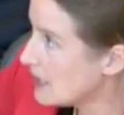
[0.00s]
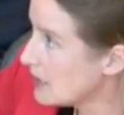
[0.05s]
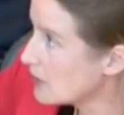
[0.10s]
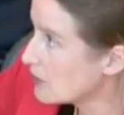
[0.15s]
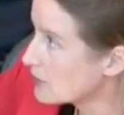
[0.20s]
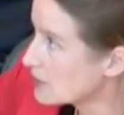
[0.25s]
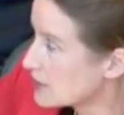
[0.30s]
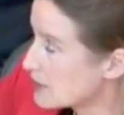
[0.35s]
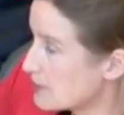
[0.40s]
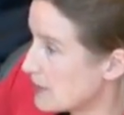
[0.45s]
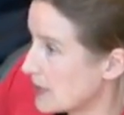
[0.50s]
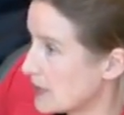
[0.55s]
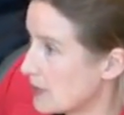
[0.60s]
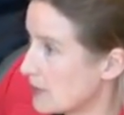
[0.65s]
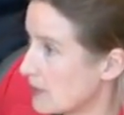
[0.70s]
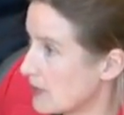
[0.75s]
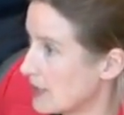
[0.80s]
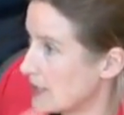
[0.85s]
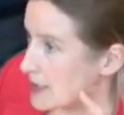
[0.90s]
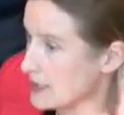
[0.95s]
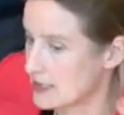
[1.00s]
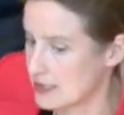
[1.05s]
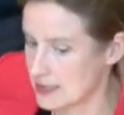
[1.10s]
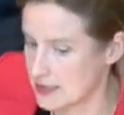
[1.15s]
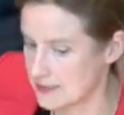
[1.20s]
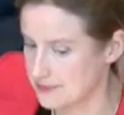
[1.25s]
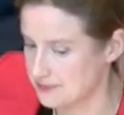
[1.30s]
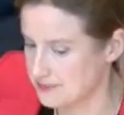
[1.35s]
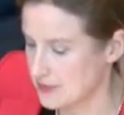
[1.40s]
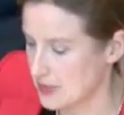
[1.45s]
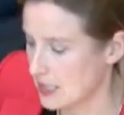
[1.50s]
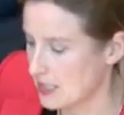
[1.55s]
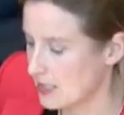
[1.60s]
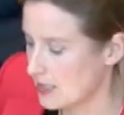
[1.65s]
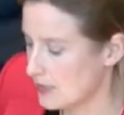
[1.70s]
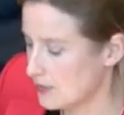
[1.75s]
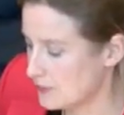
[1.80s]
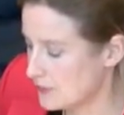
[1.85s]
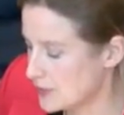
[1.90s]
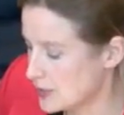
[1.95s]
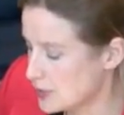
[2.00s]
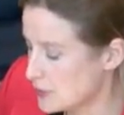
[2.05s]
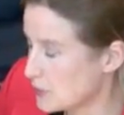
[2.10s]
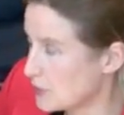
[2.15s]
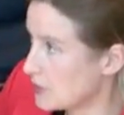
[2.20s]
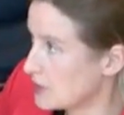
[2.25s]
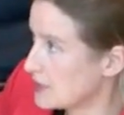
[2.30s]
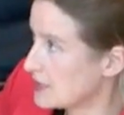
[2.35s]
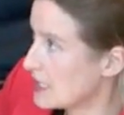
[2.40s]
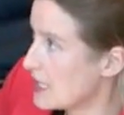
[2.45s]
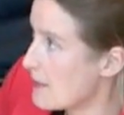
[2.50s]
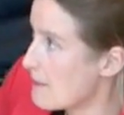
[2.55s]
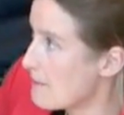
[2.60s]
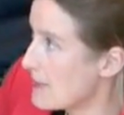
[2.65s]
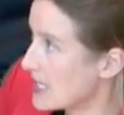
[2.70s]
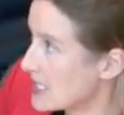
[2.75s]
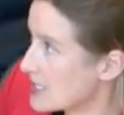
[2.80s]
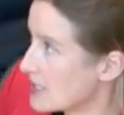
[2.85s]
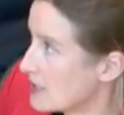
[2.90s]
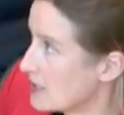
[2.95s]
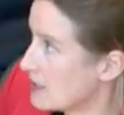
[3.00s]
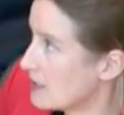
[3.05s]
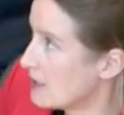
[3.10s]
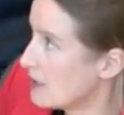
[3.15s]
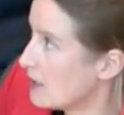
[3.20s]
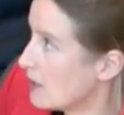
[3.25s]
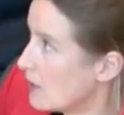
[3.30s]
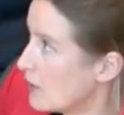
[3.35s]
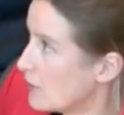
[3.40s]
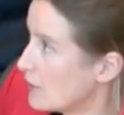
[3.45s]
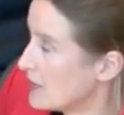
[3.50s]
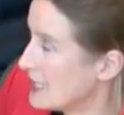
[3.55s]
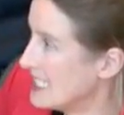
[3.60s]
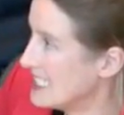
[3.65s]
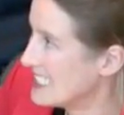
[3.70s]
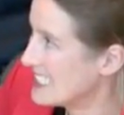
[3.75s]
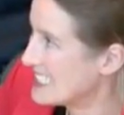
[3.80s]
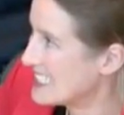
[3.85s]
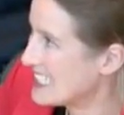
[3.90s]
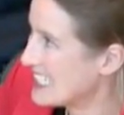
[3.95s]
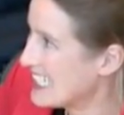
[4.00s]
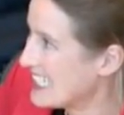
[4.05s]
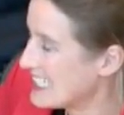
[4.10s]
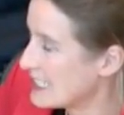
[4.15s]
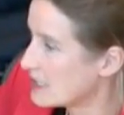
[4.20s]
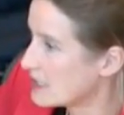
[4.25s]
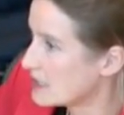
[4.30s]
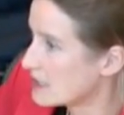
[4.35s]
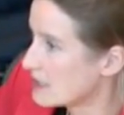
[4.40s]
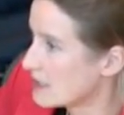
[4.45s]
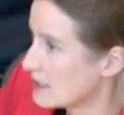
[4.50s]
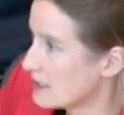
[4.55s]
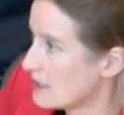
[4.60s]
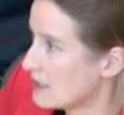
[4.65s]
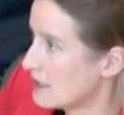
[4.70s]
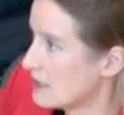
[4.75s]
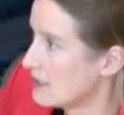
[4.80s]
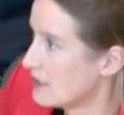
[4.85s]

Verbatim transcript: E.ON speculated if this was a matter of intent.